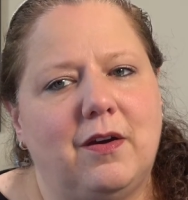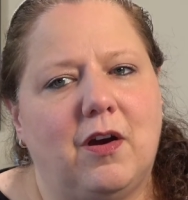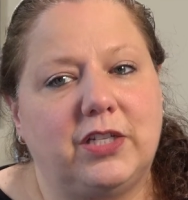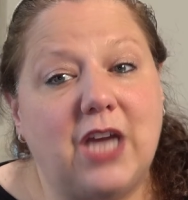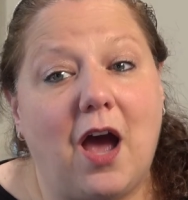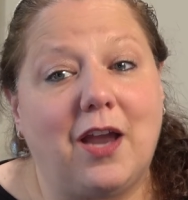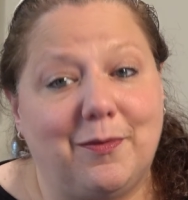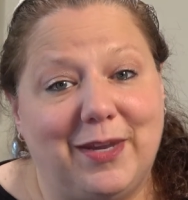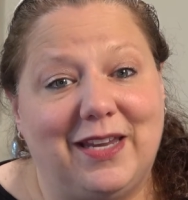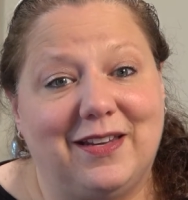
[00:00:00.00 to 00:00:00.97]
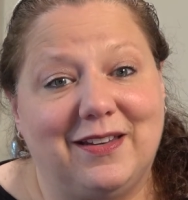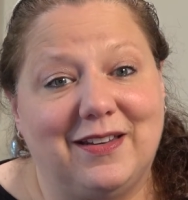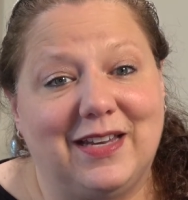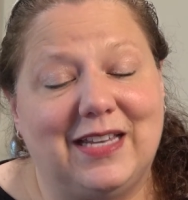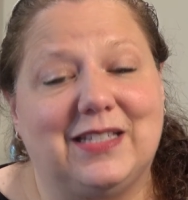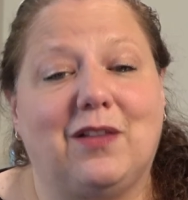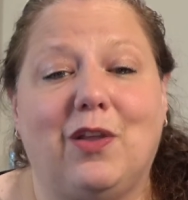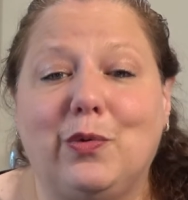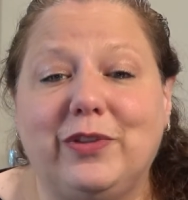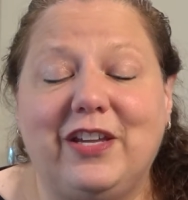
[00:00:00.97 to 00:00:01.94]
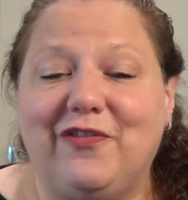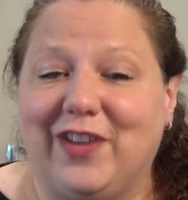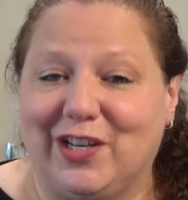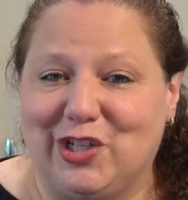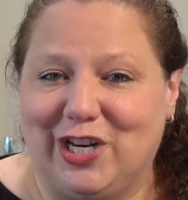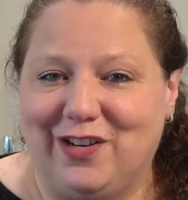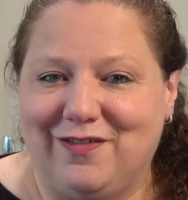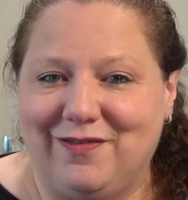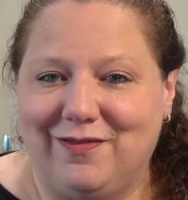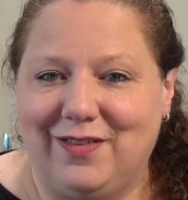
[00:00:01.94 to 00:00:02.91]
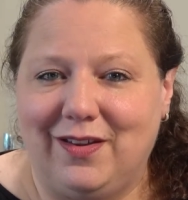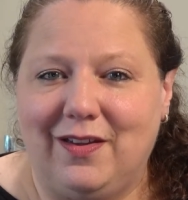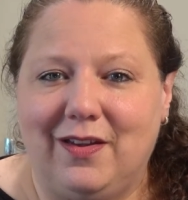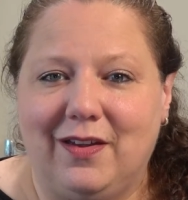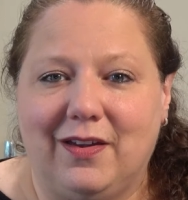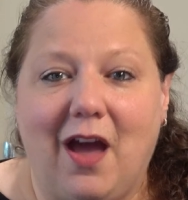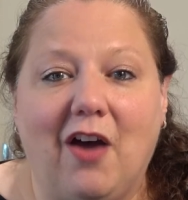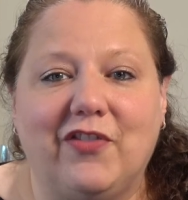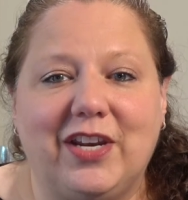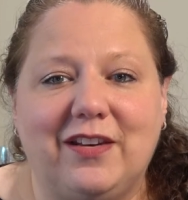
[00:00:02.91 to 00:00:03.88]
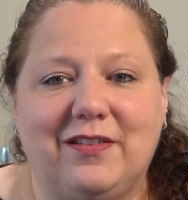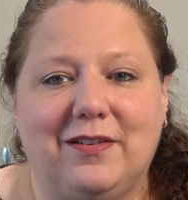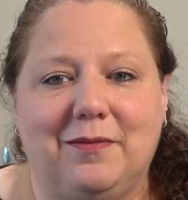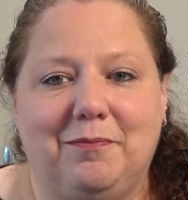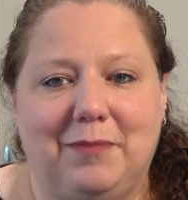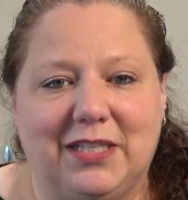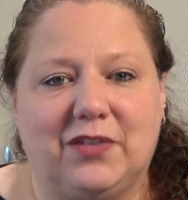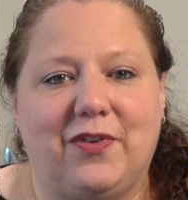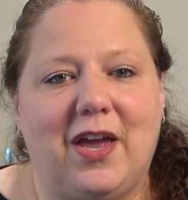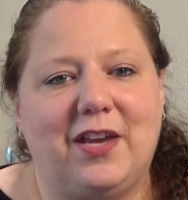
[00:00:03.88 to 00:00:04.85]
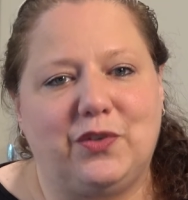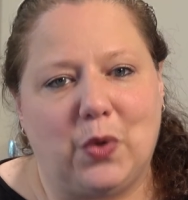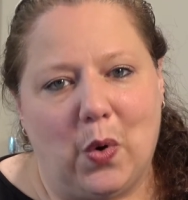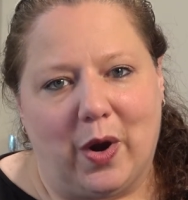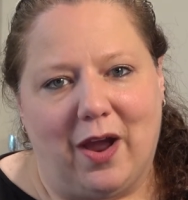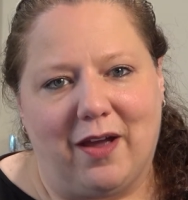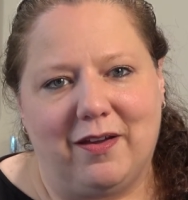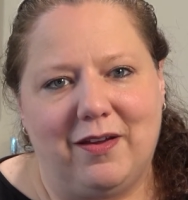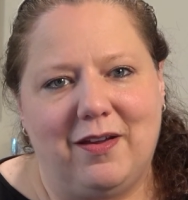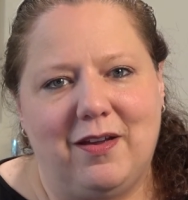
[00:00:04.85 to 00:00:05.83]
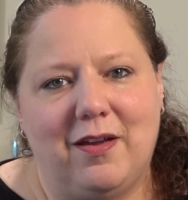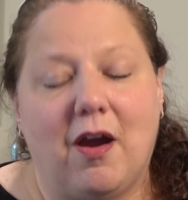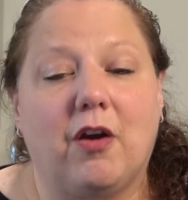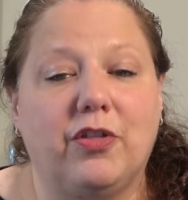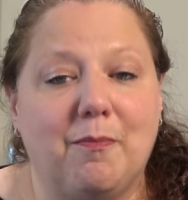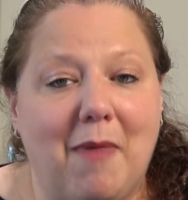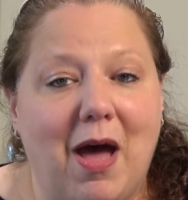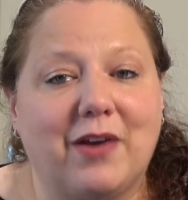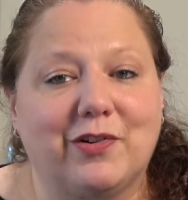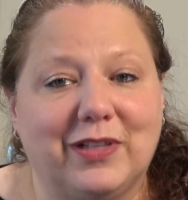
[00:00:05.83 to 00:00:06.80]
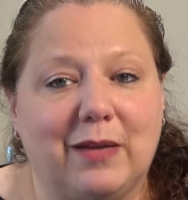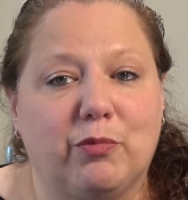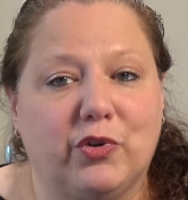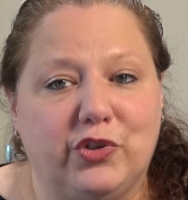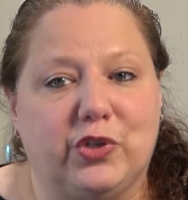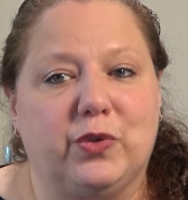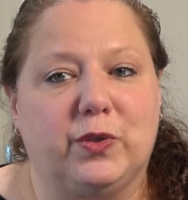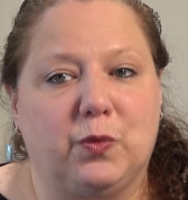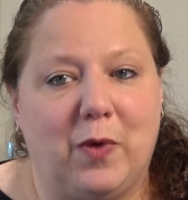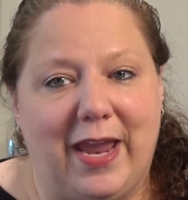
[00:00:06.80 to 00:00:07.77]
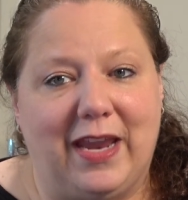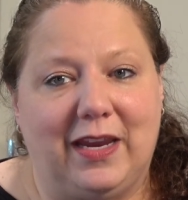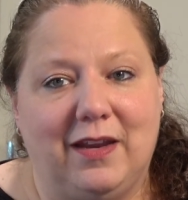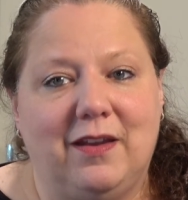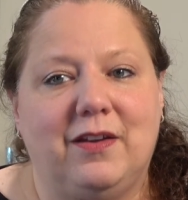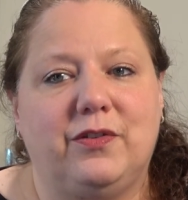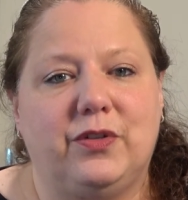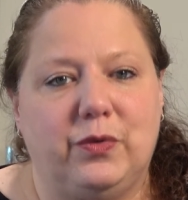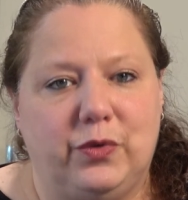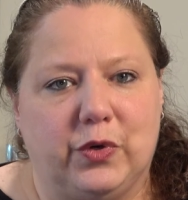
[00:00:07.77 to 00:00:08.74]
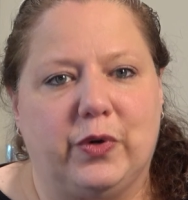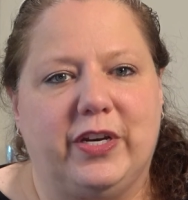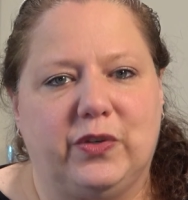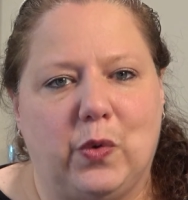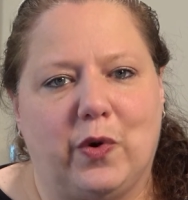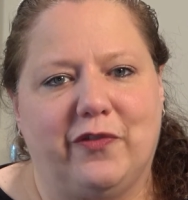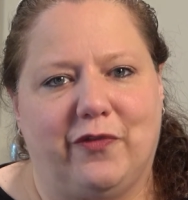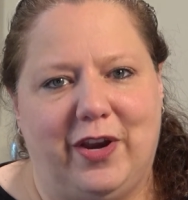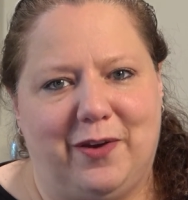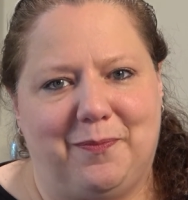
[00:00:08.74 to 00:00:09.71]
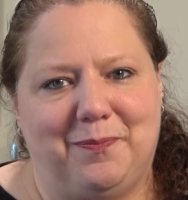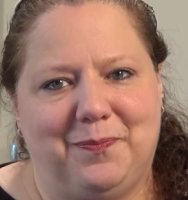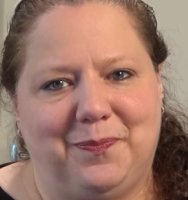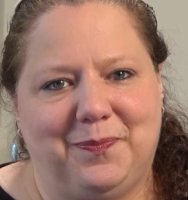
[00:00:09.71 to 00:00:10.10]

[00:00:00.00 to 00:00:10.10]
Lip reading: Autonomy is a lonely fiction. Covenant, mitzvah, and Torah are the modern liberal Jew's way to journey toward freedom.